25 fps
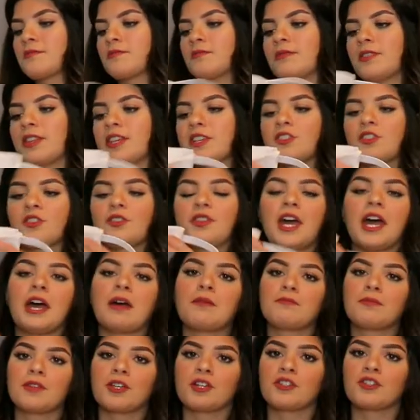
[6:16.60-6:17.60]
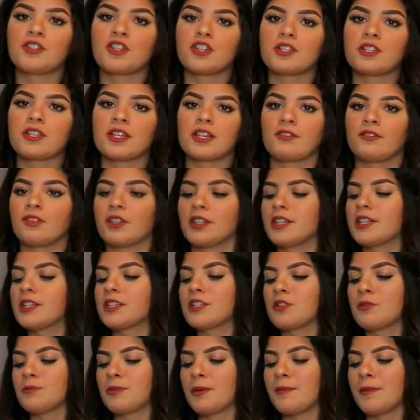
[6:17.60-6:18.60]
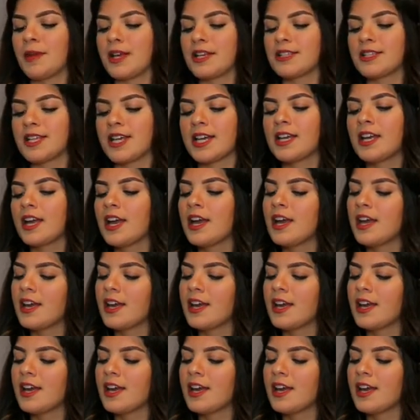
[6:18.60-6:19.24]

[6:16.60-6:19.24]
these are them. They're just like really super basic.